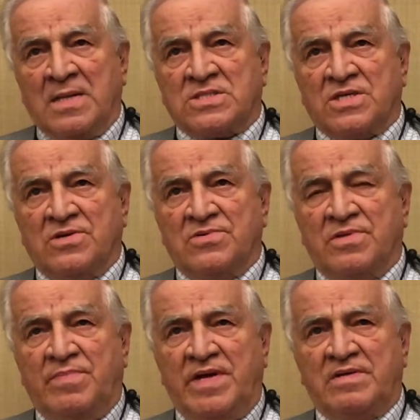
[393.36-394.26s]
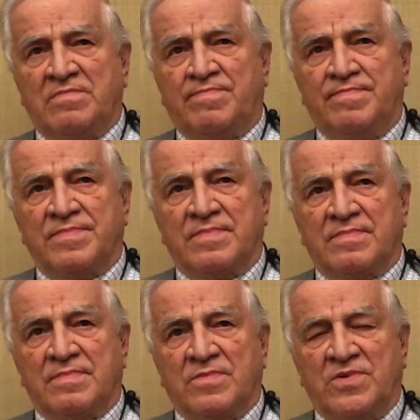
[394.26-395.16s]
So the beagle,
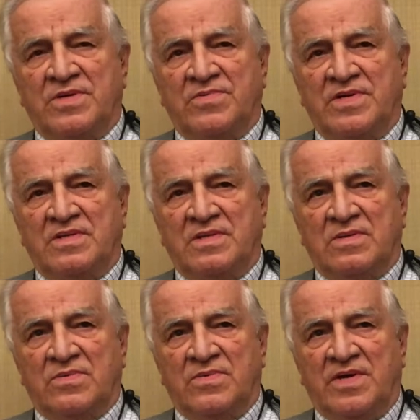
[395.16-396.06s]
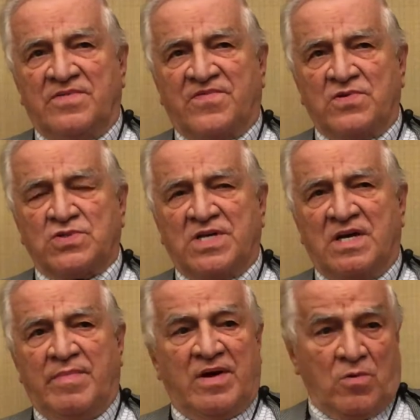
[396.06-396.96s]
we we we had first thought
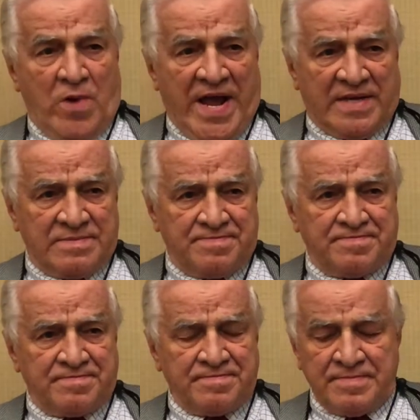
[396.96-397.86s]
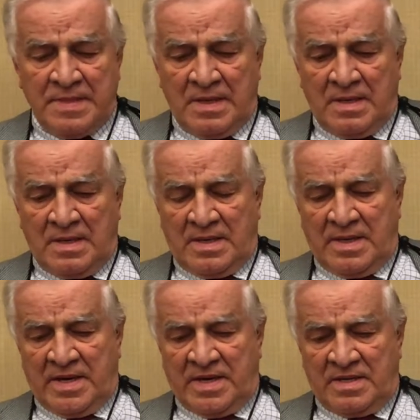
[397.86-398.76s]
about a rat,
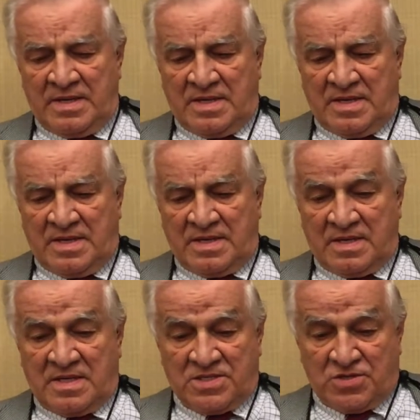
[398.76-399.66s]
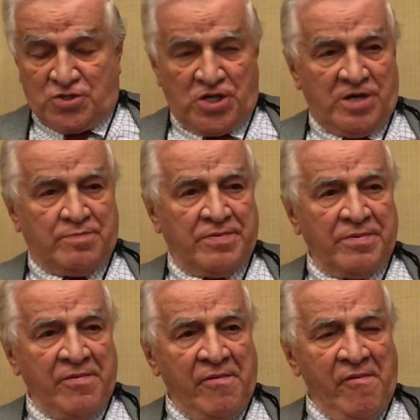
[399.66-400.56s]
and because uh, they're cheap, mm
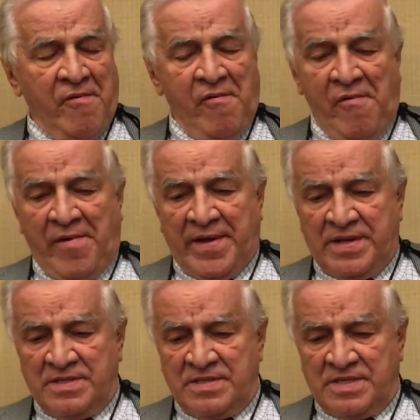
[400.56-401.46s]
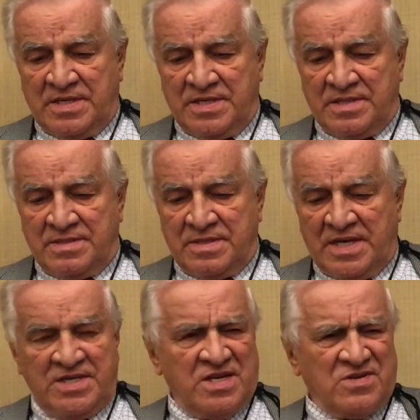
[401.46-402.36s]
-hmm. and uh,
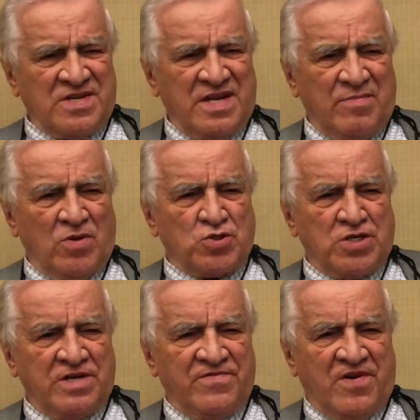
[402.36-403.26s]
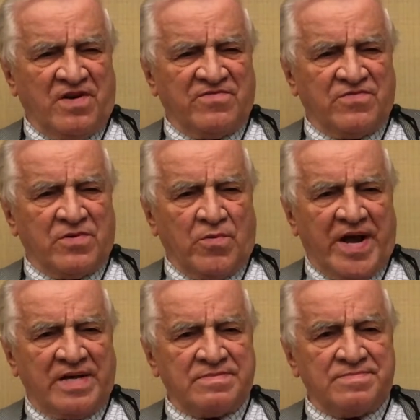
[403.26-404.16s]
and you don't get emotionally involved with a
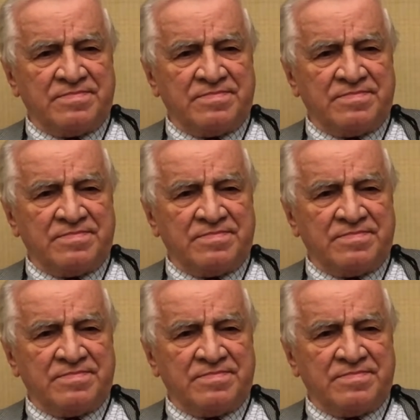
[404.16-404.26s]
rat.